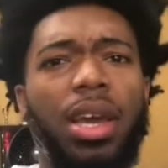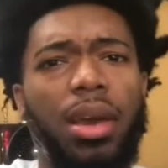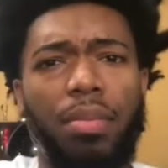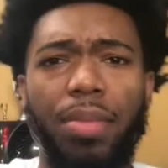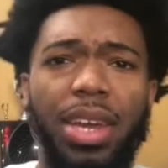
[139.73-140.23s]

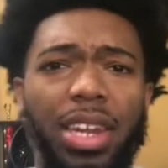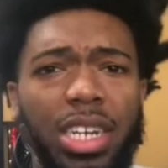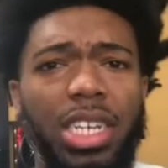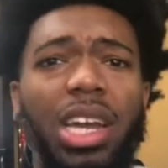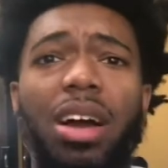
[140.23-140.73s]
being in the
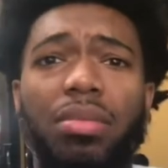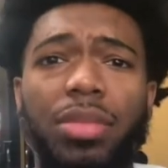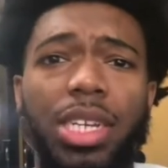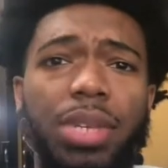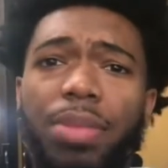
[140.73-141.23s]
shop,
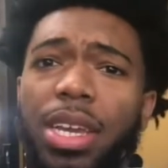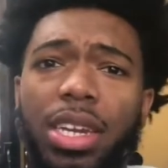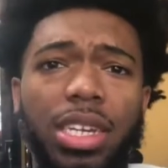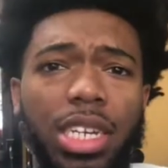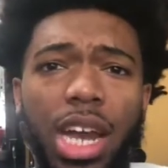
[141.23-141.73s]
just being
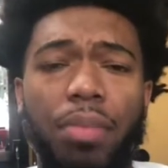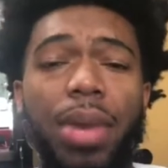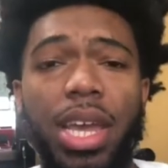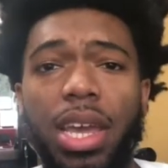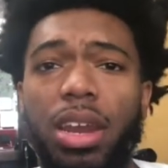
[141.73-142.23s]
in the shop.
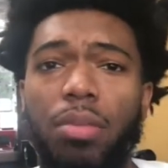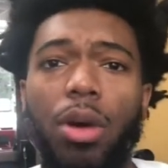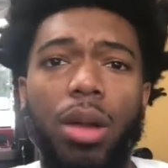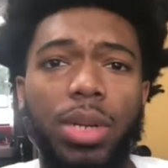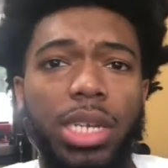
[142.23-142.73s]
Being in a
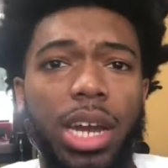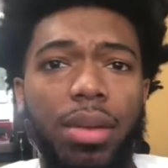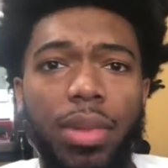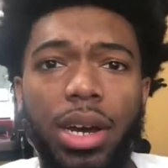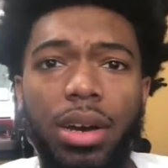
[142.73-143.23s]

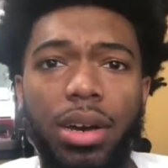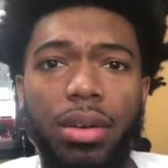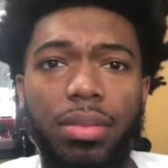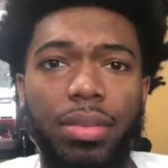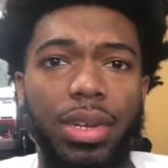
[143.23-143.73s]
barbershop
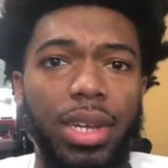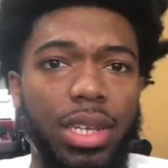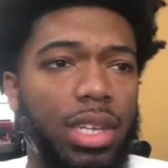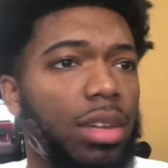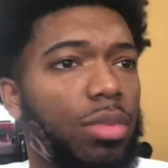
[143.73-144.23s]

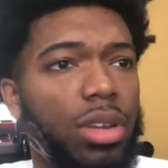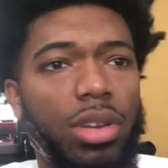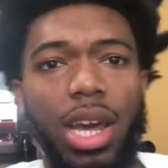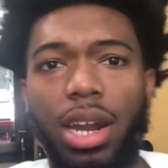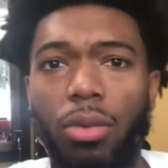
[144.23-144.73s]
is gonna bring you a
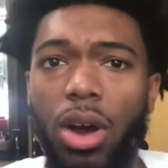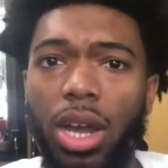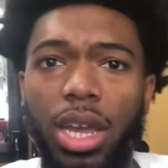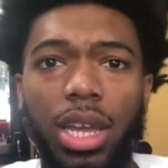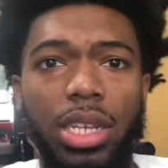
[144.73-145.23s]
lot of
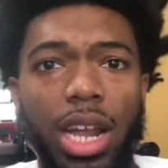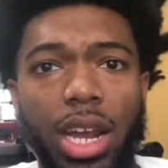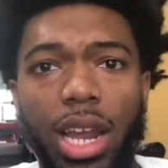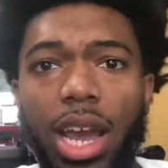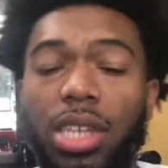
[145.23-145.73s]
walk-ins, a lot
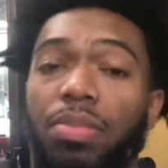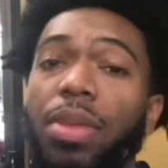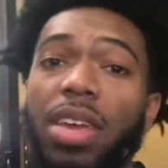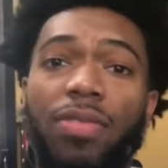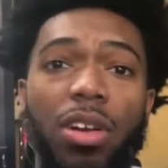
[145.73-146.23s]
of clients.
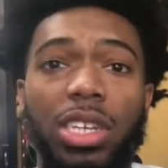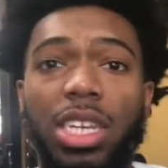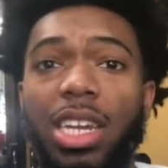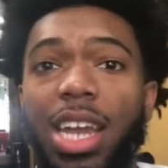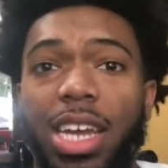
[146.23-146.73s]
Being first
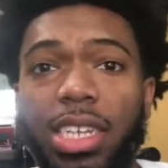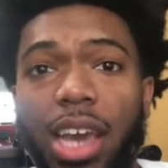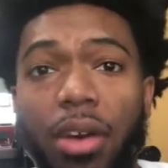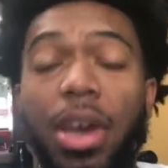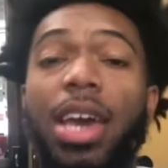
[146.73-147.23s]
in, last
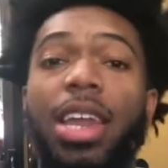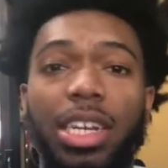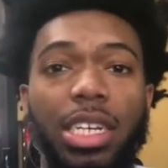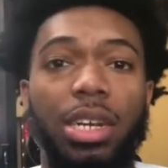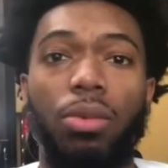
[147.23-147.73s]
out, that
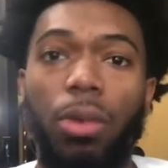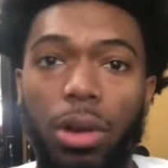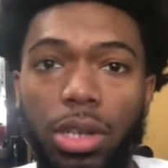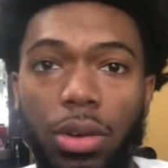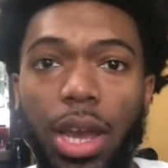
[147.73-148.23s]
shit
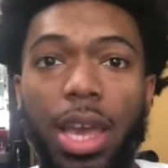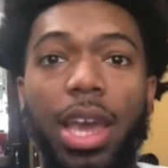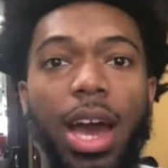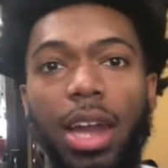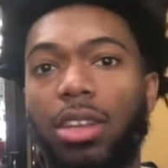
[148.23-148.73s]
works, okay?
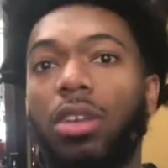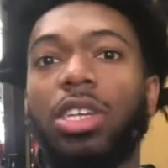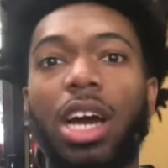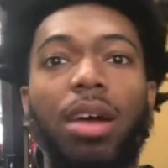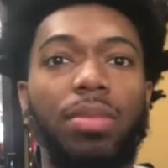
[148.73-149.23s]
I told
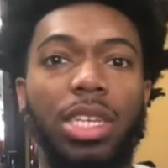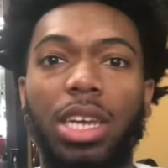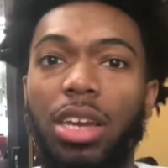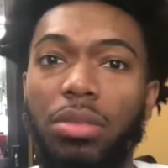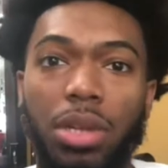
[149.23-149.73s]
y'all, I'm gonna tell
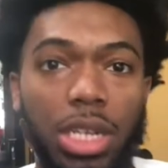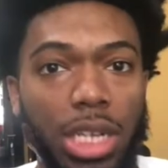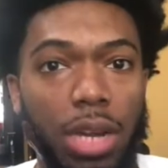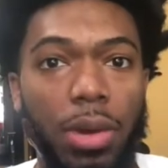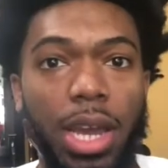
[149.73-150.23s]
y'all some
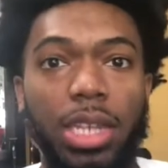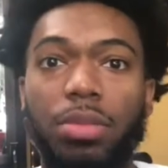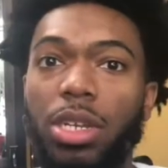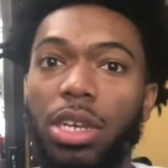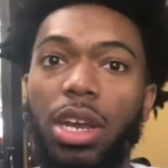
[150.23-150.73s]
cliche ways, I'm
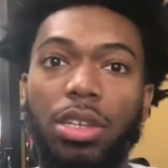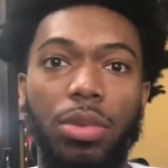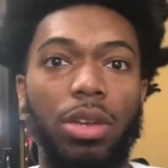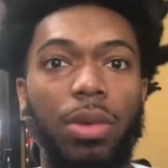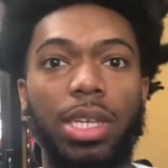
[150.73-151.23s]
gonna tell y'all some
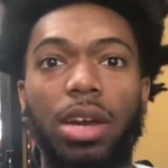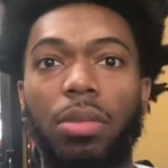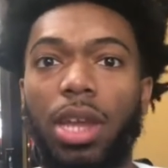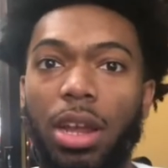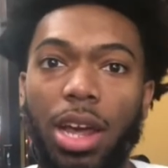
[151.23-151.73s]
other ways I don't
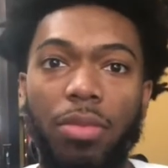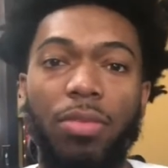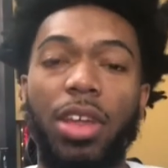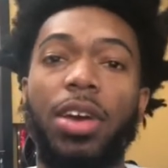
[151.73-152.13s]
really hear a lot in the video.